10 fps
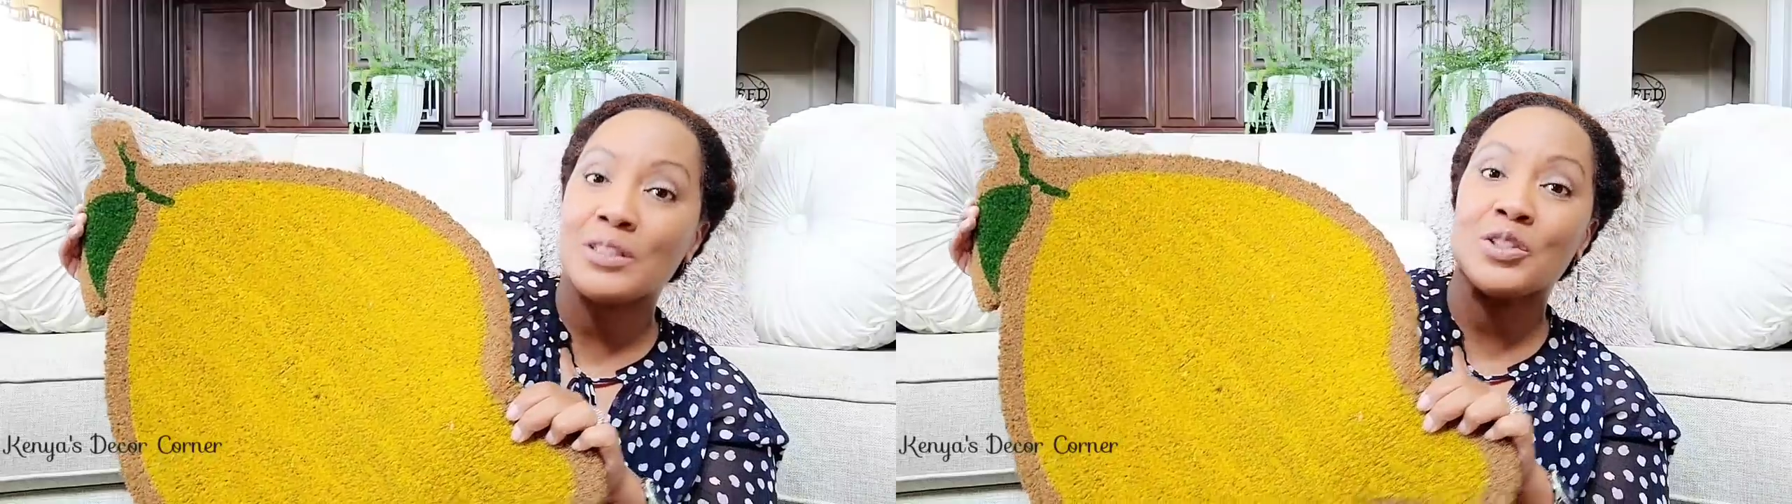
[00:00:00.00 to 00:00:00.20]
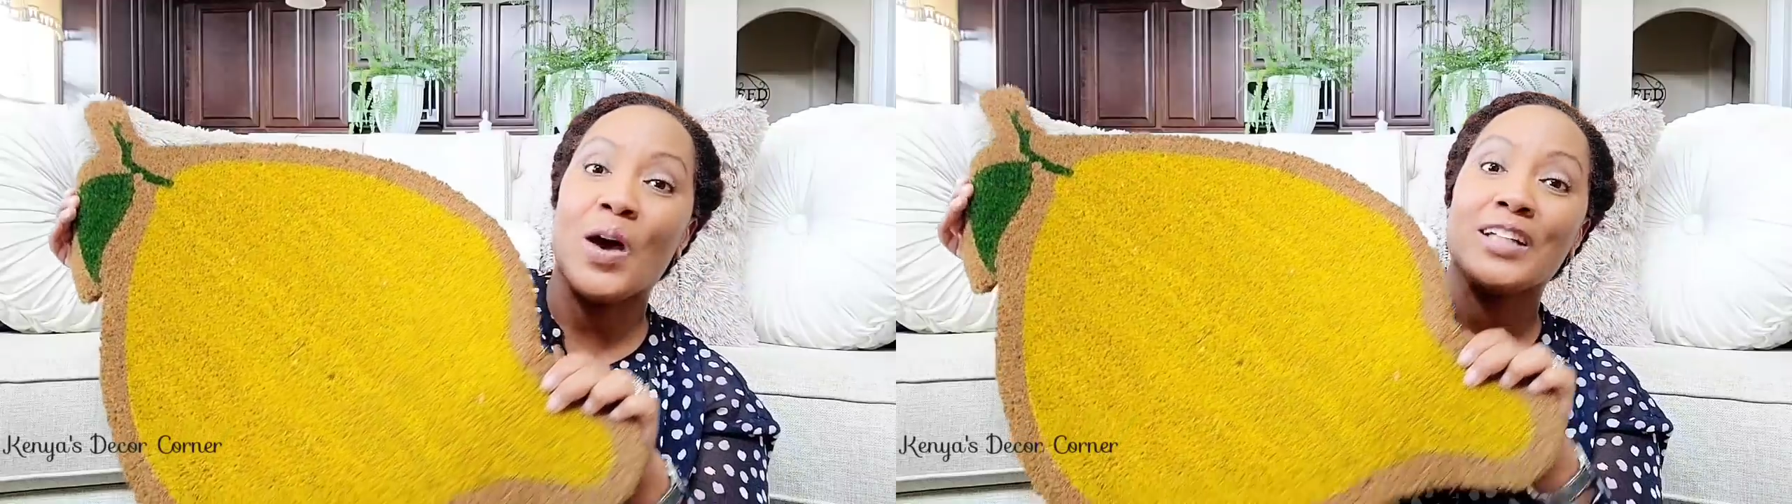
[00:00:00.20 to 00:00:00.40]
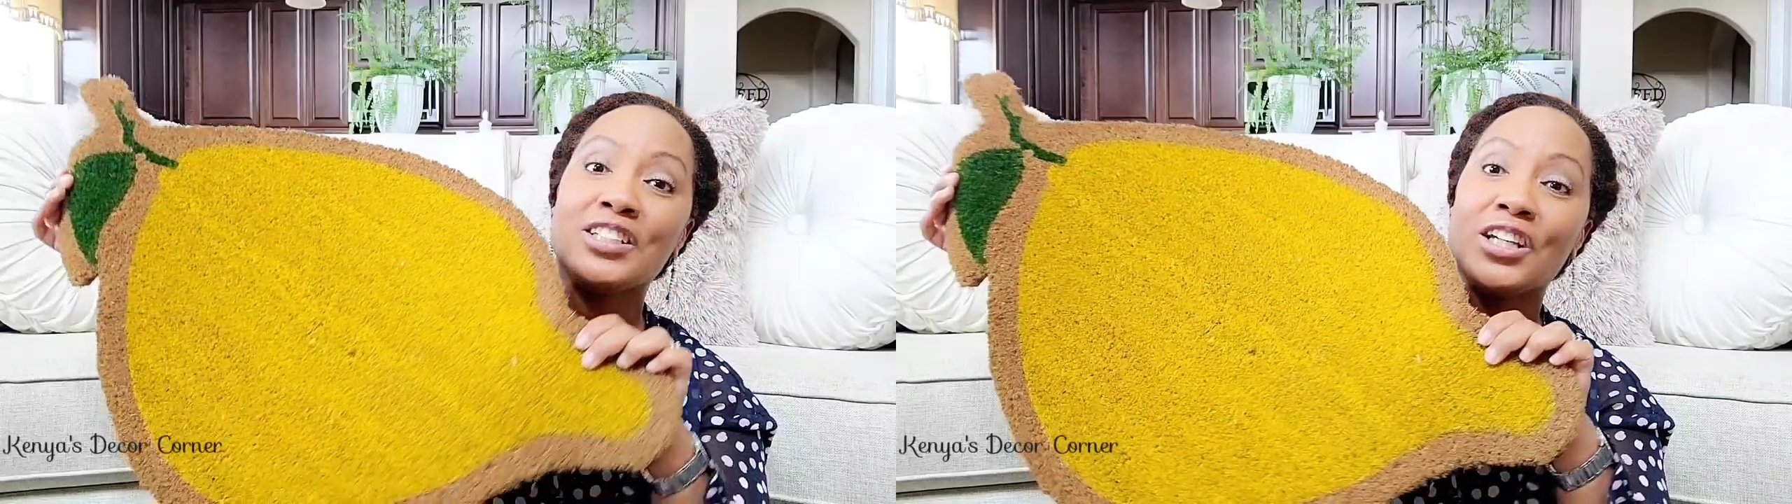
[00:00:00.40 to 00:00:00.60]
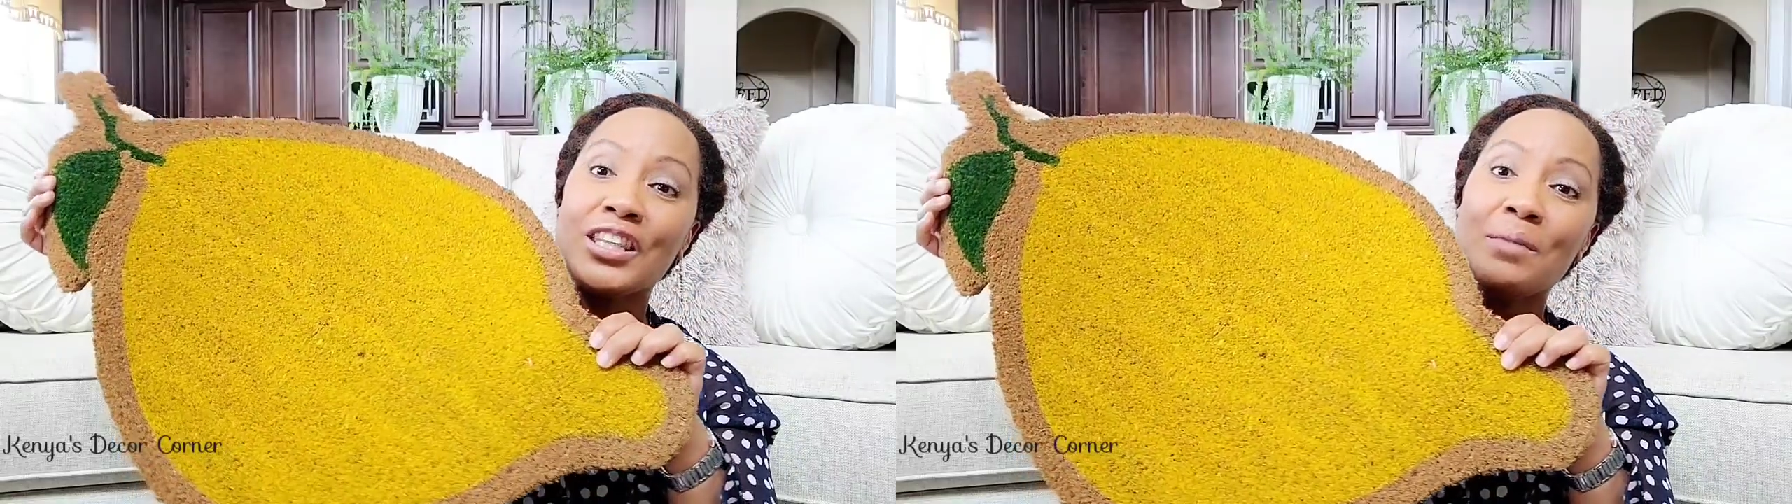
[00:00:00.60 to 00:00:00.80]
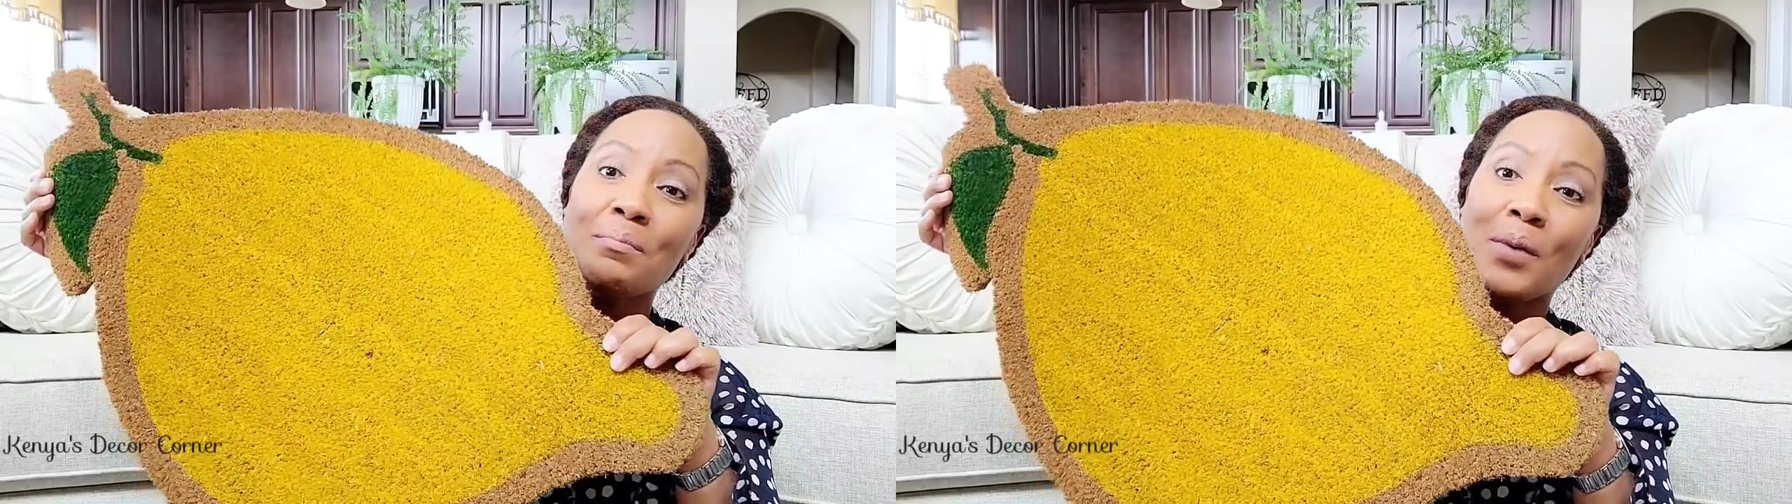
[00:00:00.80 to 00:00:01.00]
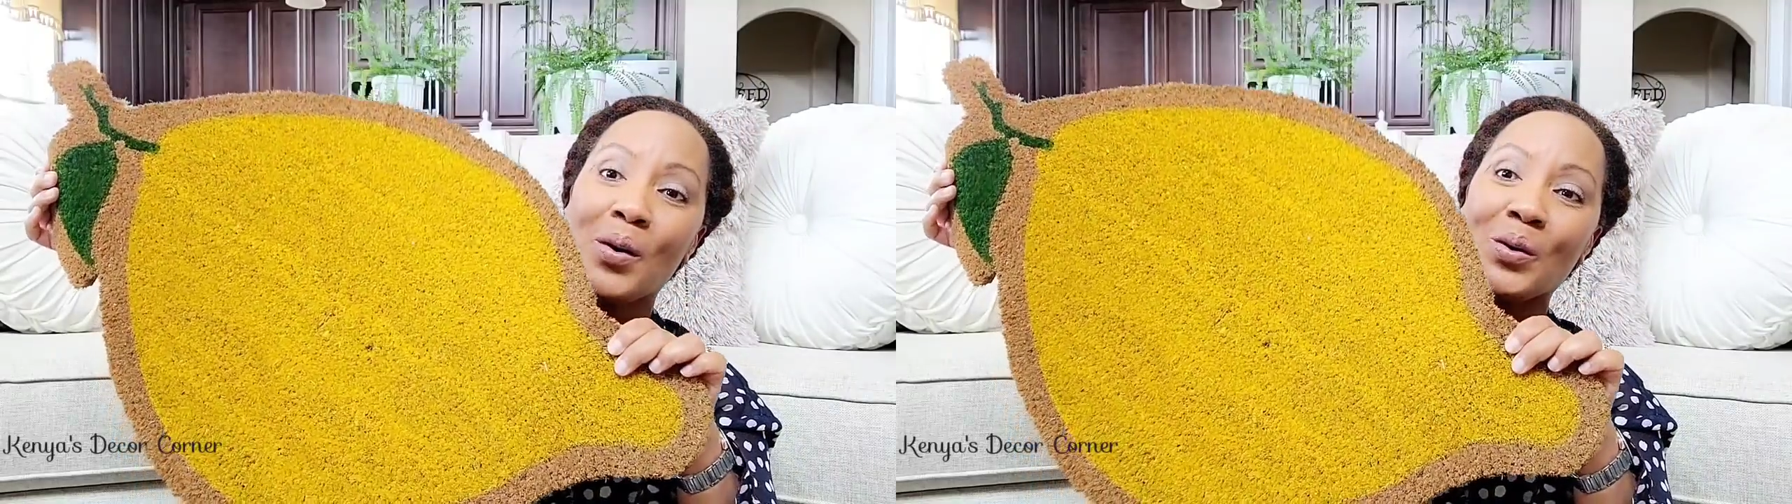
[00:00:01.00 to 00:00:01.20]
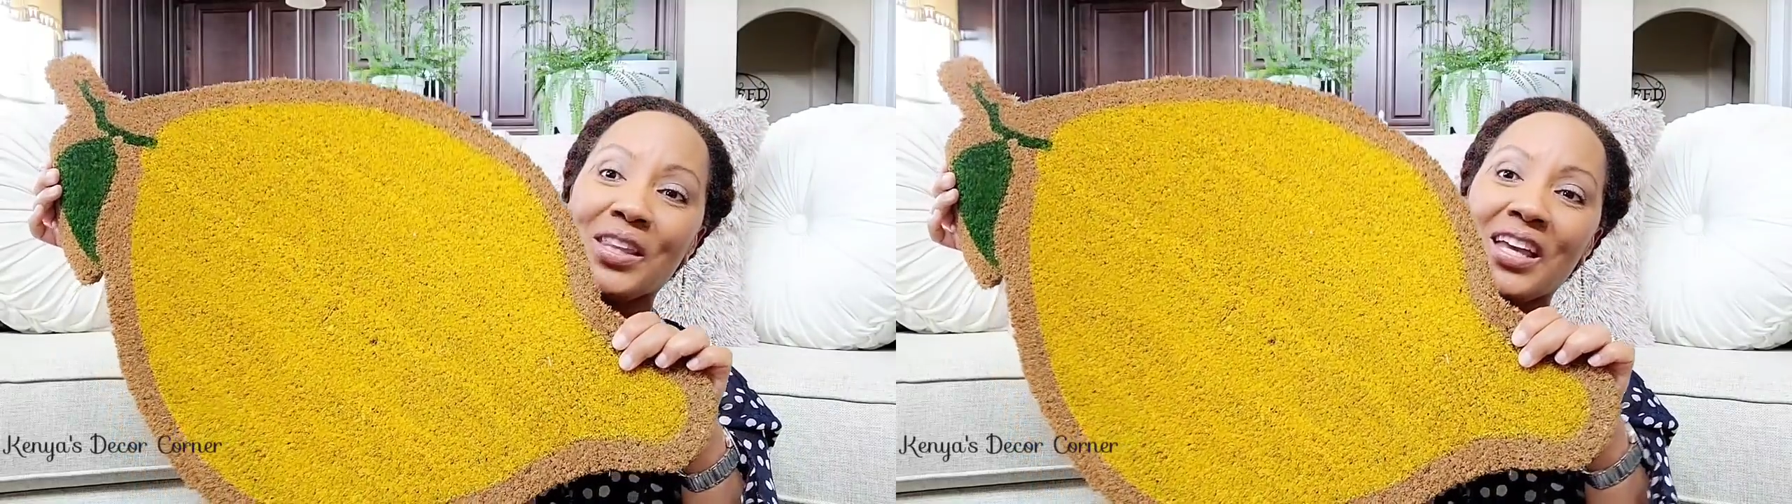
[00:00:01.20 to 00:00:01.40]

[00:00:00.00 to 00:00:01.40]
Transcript: so I took them both.